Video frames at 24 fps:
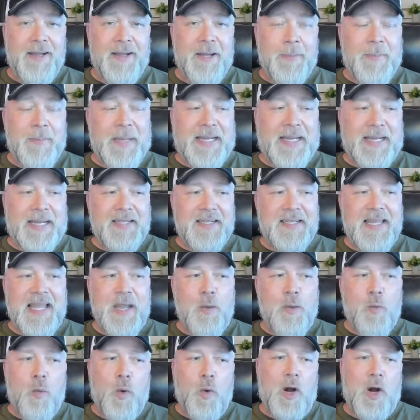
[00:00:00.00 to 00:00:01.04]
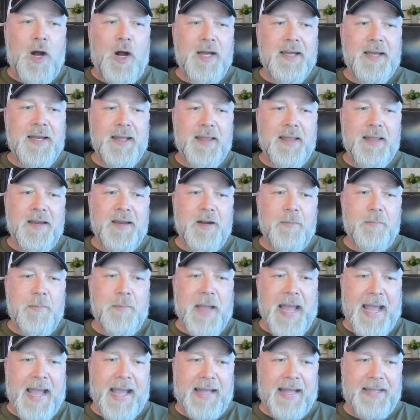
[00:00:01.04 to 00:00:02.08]
Because they want their
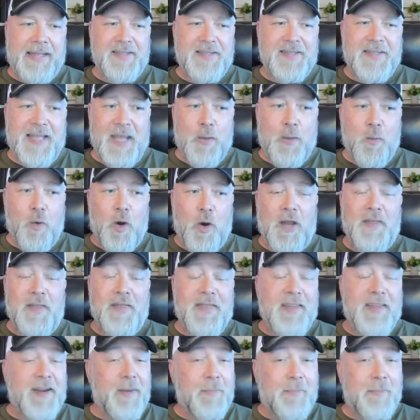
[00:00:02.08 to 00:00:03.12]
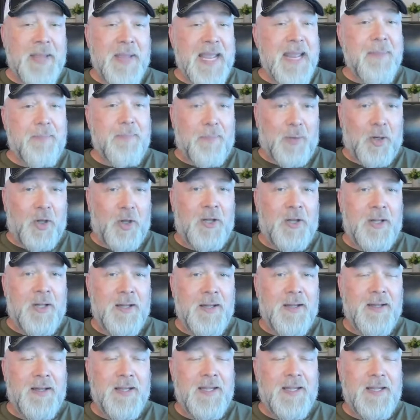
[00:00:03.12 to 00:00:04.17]
bands, they want their people
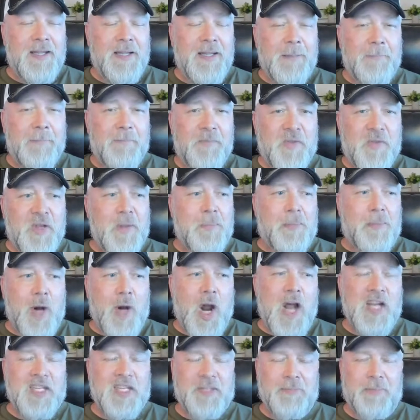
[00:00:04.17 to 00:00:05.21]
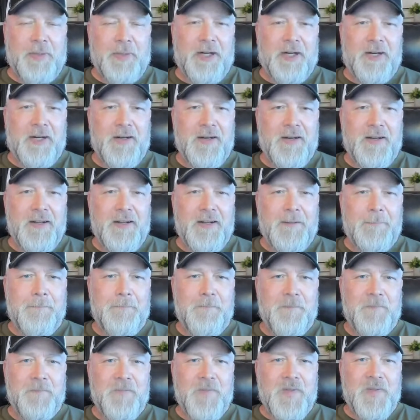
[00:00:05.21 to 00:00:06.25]
to prosper.
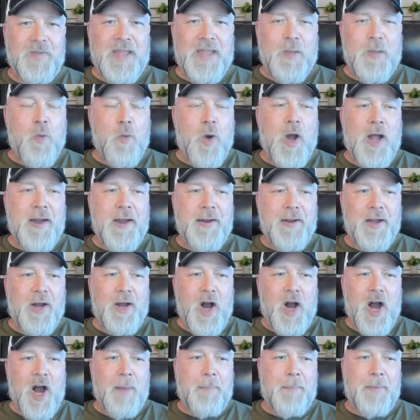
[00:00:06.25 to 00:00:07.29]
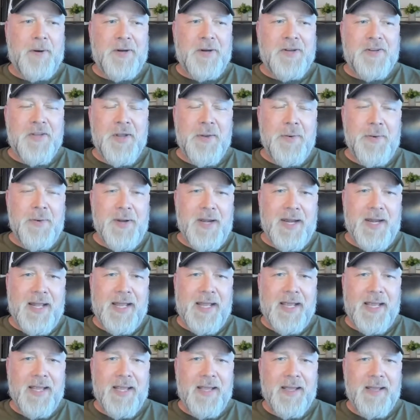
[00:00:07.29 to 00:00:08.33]
They want
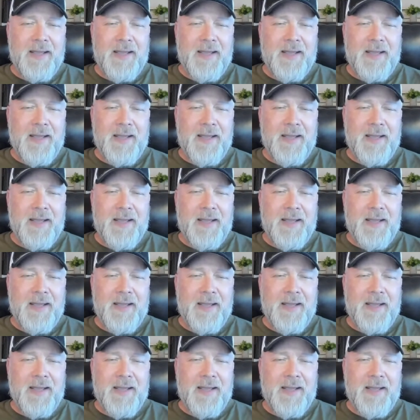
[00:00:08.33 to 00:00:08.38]
opportunity.